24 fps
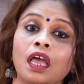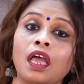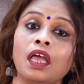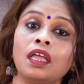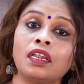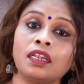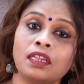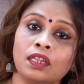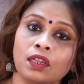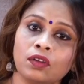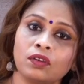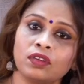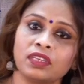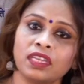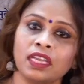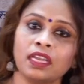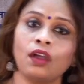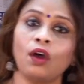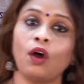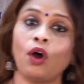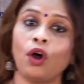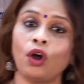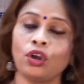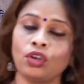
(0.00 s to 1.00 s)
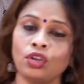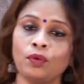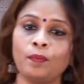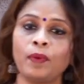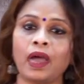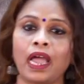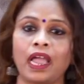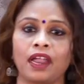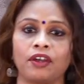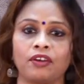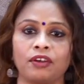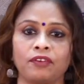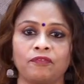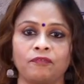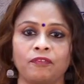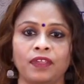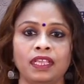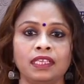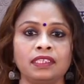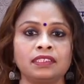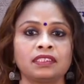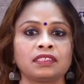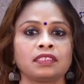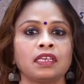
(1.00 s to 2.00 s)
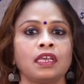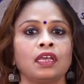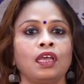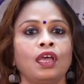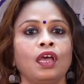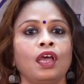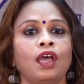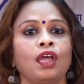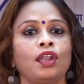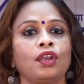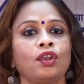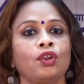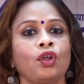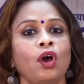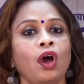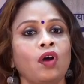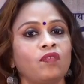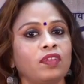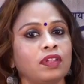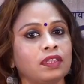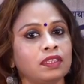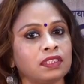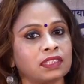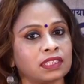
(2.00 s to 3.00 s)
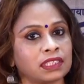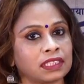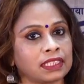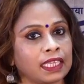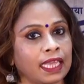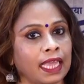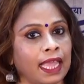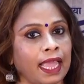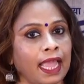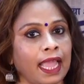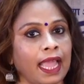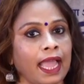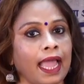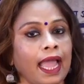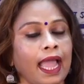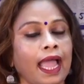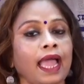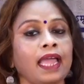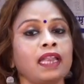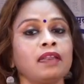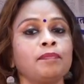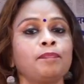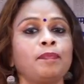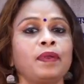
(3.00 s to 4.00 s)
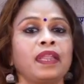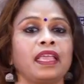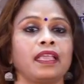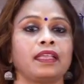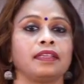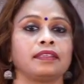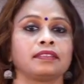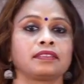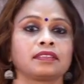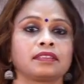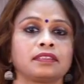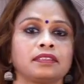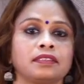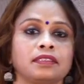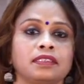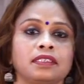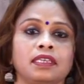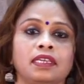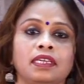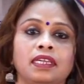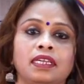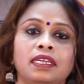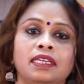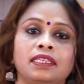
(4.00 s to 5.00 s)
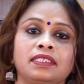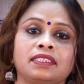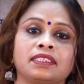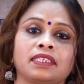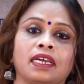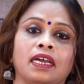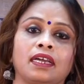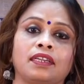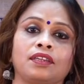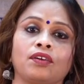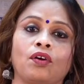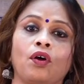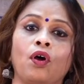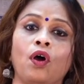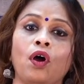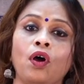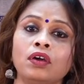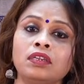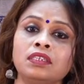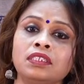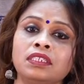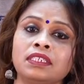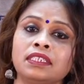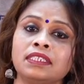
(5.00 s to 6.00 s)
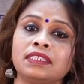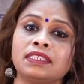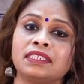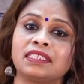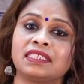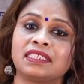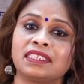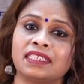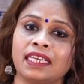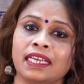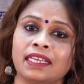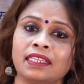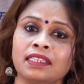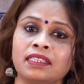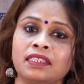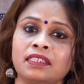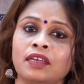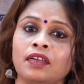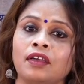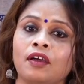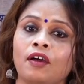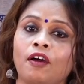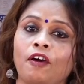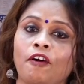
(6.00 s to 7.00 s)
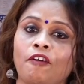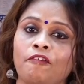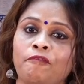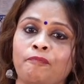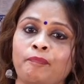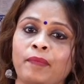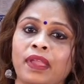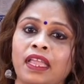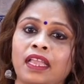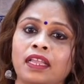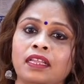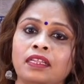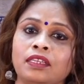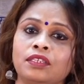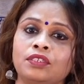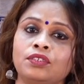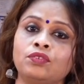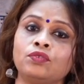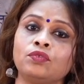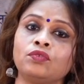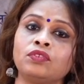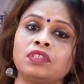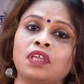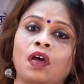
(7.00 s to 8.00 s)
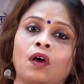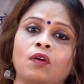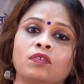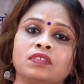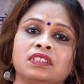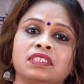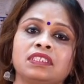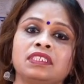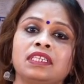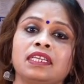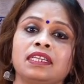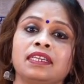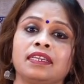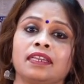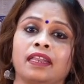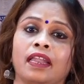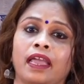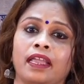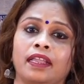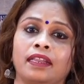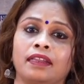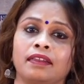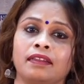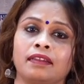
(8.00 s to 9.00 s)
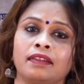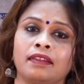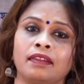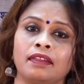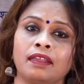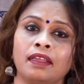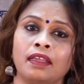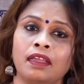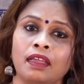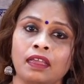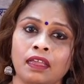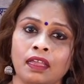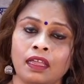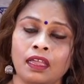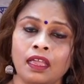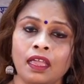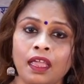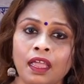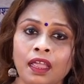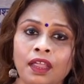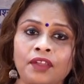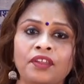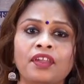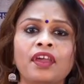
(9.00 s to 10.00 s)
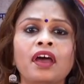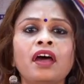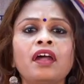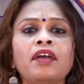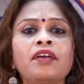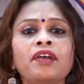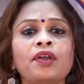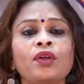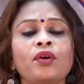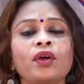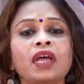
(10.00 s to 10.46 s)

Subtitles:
including autobiographies, novels, and plays. He died on 10th of May 2009. Here you